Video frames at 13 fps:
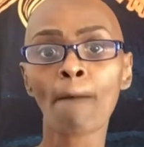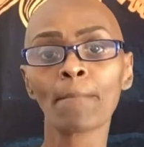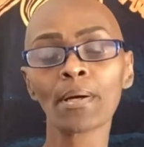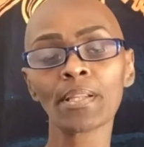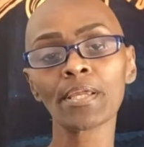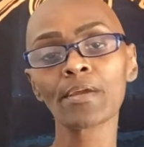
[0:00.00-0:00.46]

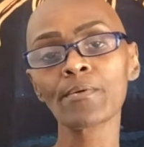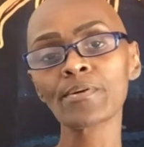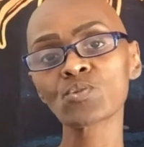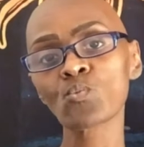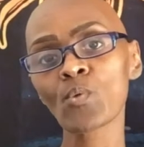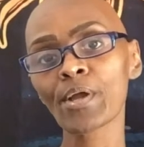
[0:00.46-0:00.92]
But here
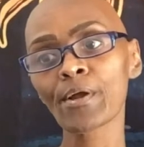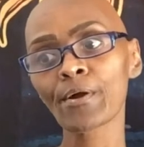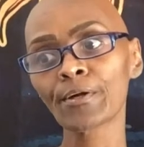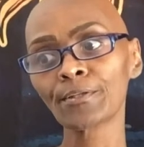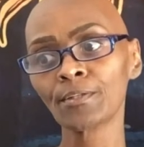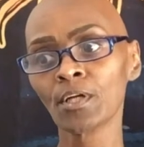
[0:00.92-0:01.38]
is
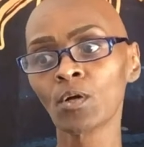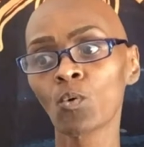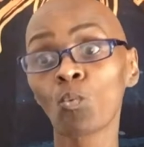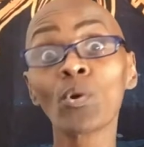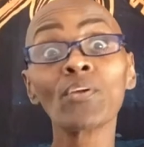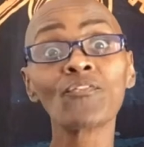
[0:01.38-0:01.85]
where
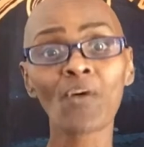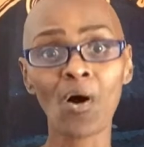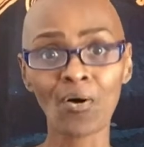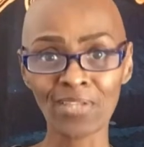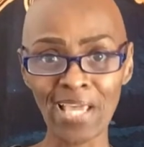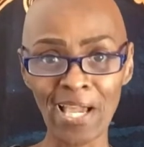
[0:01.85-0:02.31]
we
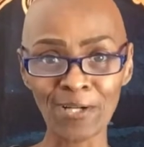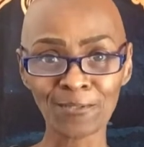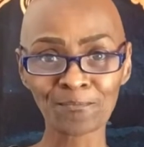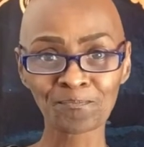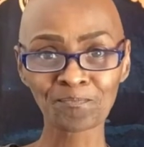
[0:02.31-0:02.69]
fall down.